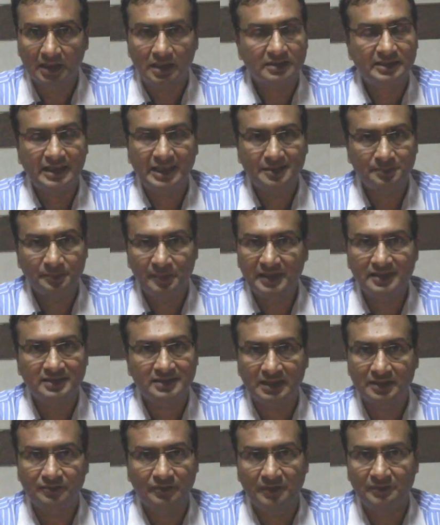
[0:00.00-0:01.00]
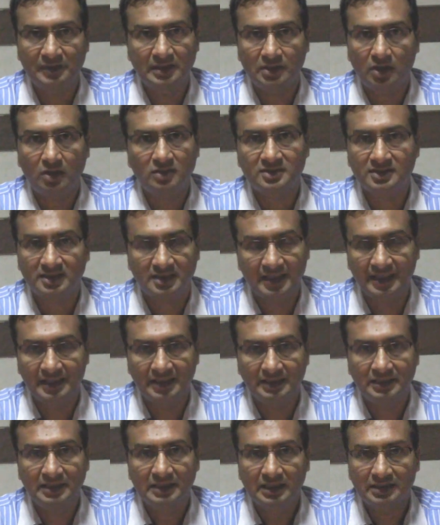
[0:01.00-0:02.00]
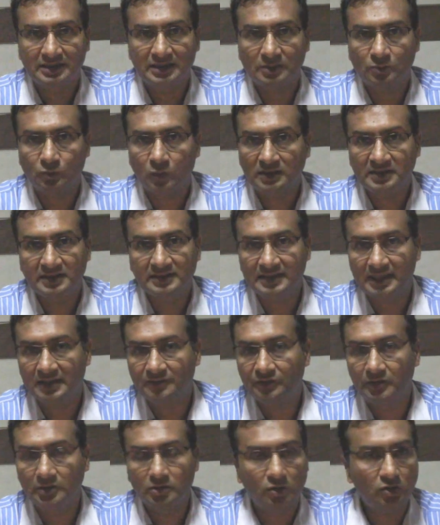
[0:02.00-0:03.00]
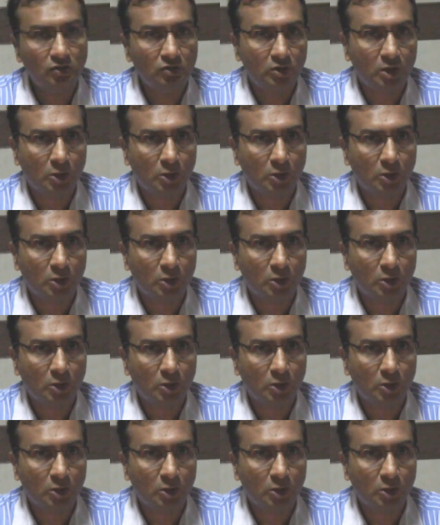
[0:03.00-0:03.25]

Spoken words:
That means that we will not see that what is that we know